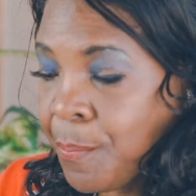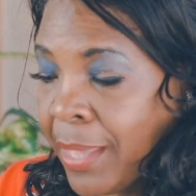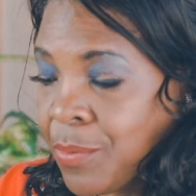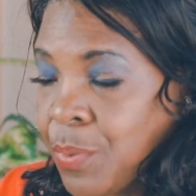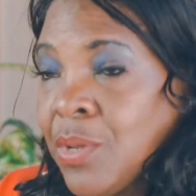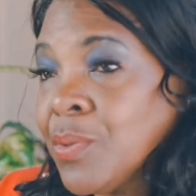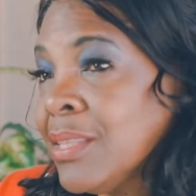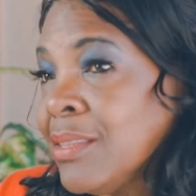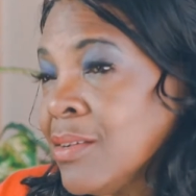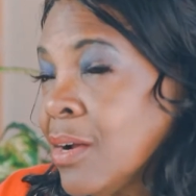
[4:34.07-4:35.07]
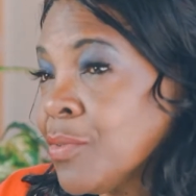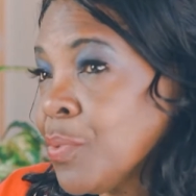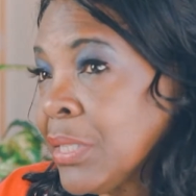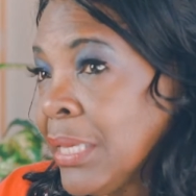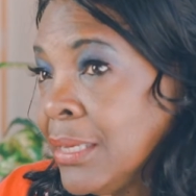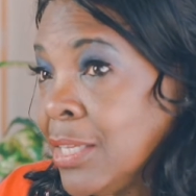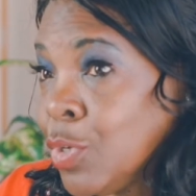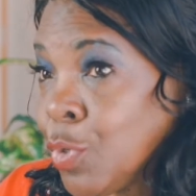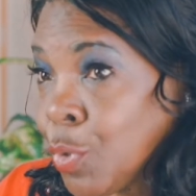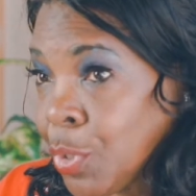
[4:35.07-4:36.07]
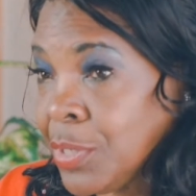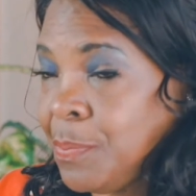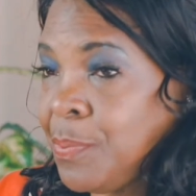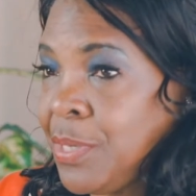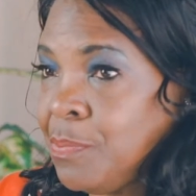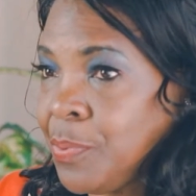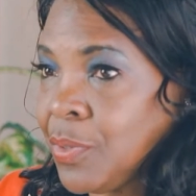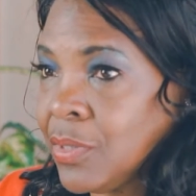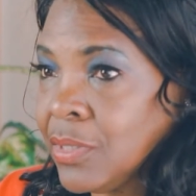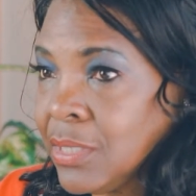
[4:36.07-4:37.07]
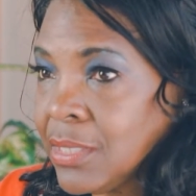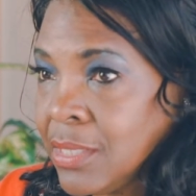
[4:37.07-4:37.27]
And we know that there aren't really any good people.